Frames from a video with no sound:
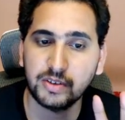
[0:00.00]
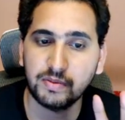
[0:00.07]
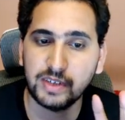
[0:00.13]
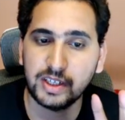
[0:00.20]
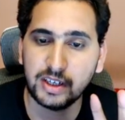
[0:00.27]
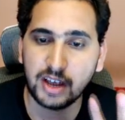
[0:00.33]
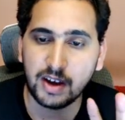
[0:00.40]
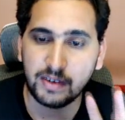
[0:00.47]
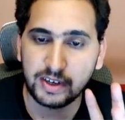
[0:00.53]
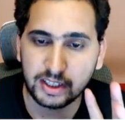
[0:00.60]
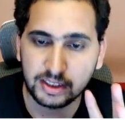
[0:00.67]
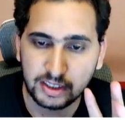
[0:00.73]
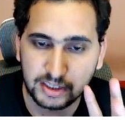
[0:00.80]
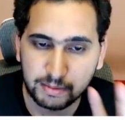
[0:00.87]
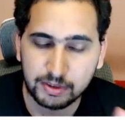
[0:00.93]
So we have
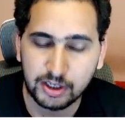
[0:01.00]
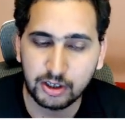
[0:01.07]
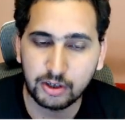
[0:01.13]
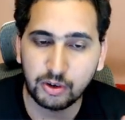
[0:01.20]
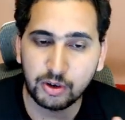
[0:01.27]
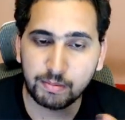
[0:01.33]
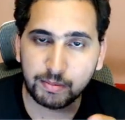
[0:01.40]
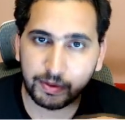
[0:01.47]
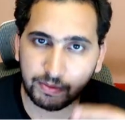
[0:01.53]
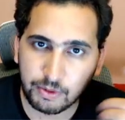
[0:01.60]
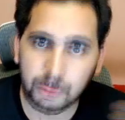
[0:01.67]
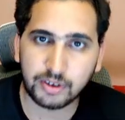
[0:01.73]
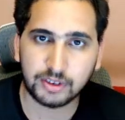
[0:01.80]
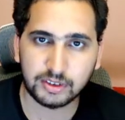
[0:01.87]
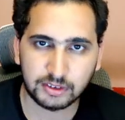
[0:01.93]
written this update log
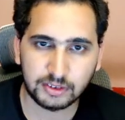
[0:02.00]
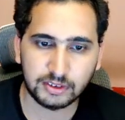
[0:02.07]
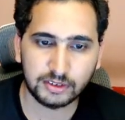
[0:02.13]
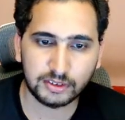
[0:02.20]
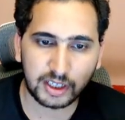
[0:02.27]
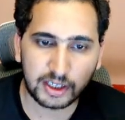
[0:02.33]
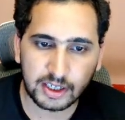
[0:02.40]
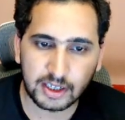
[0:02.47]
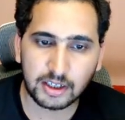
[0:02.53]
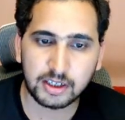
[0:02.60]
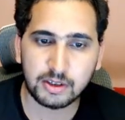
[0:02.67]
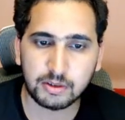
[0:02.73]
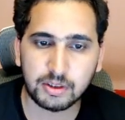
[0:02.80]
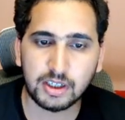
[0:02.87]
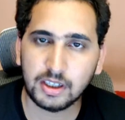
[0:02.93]
before writing it
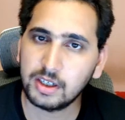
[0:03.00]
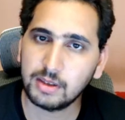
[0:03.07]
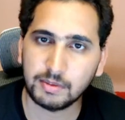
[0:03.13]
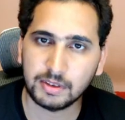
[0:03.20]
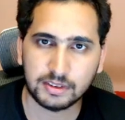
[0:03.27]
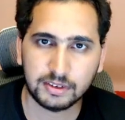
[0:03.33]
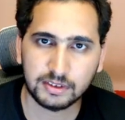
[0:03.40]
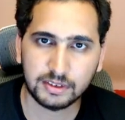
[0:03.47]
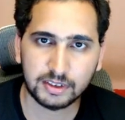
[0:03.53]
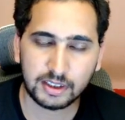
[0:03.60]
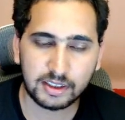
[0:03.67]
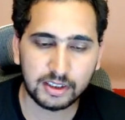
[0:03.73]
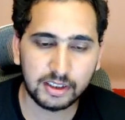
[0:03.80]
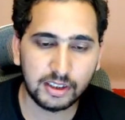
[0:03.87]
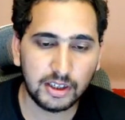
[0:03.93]
into the database, right?